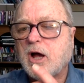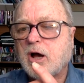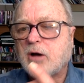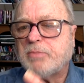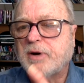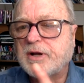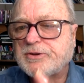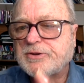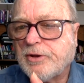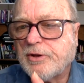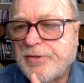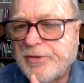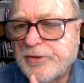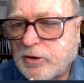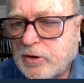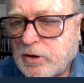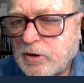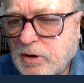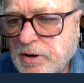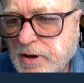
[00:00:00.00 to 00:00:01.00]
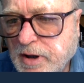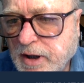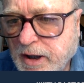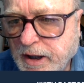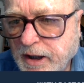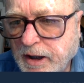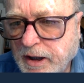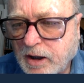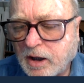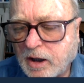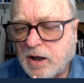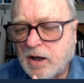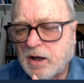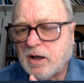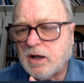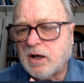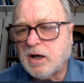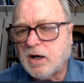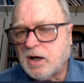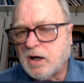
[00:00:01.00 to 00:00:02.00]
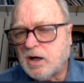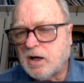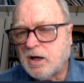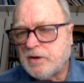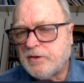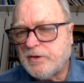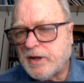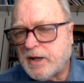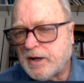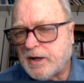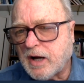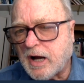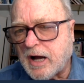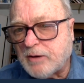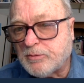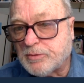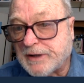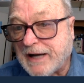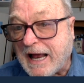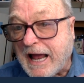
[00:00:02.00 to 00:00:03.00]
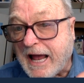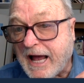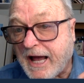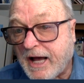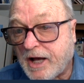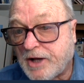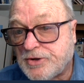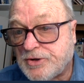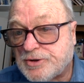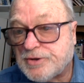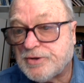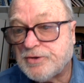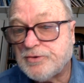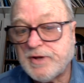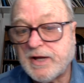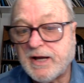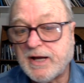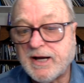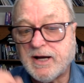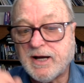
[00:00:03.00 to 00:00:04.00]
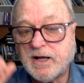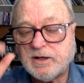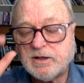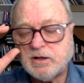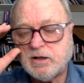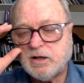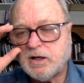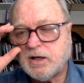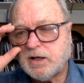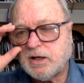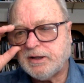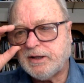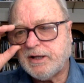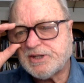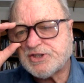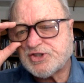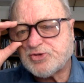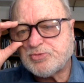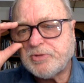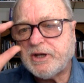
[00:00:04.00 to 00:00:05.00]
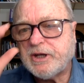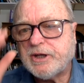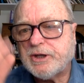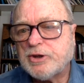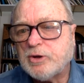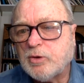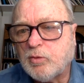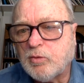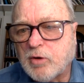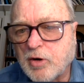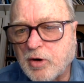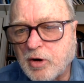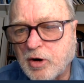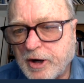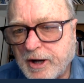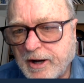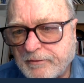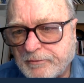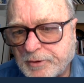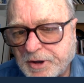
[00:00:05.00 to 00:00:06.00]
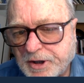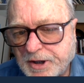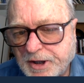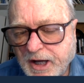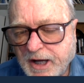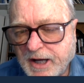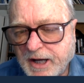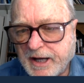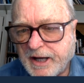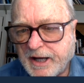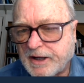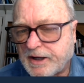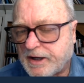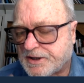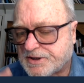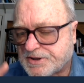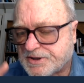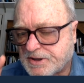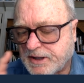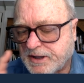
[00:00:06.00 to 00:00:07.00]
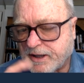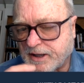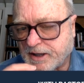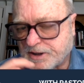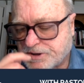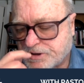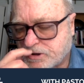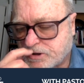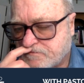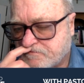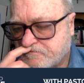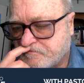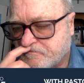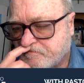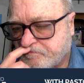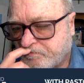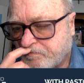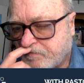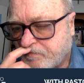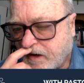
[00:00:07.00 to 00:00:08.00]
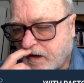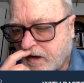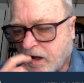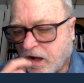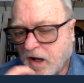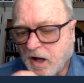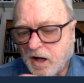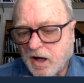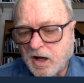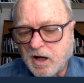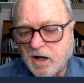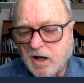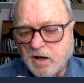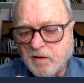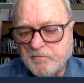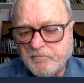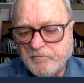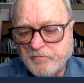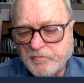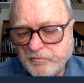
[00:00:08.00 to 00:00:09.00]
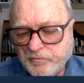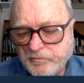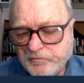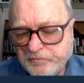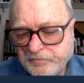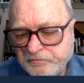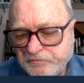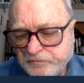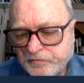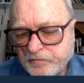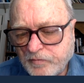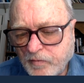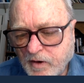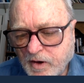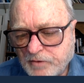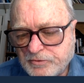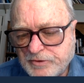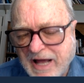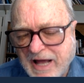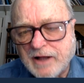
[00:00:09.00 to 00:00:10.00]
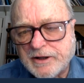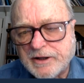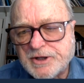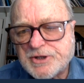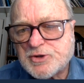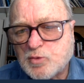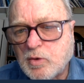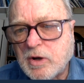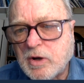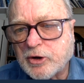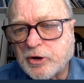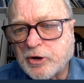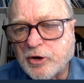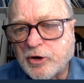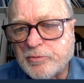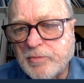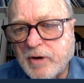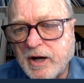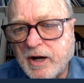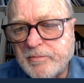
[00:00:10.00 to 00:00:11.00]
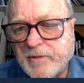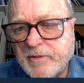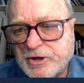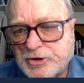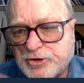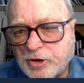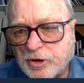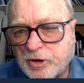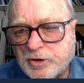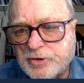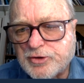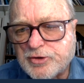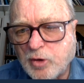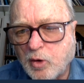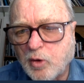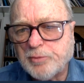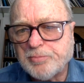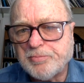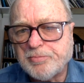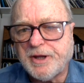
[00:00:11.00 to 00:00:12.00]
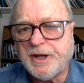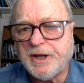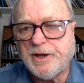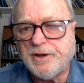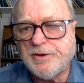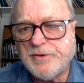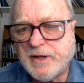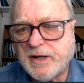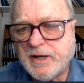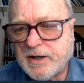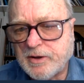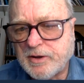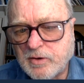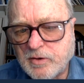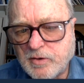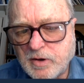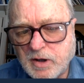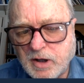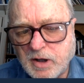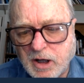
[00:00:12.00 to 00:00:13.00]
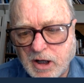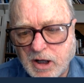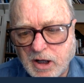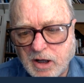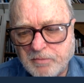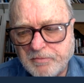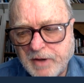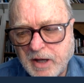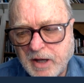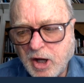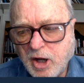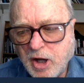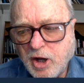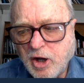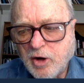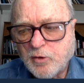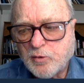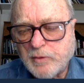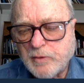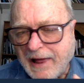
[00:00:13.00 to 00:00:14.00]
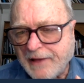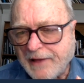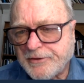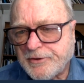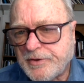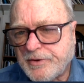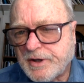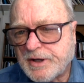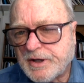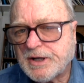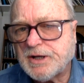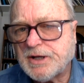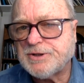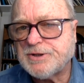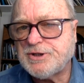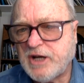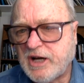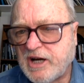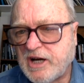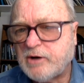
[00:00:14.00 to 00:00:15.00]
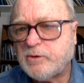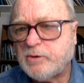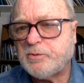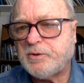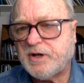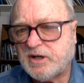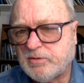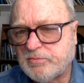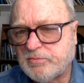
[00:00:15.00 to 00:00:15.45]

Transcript: But the third thing uh, that I would add to that gets me in the Word every day, and it's this. Um, Dallas Willard, my mentor, told me that um, rather than continuing to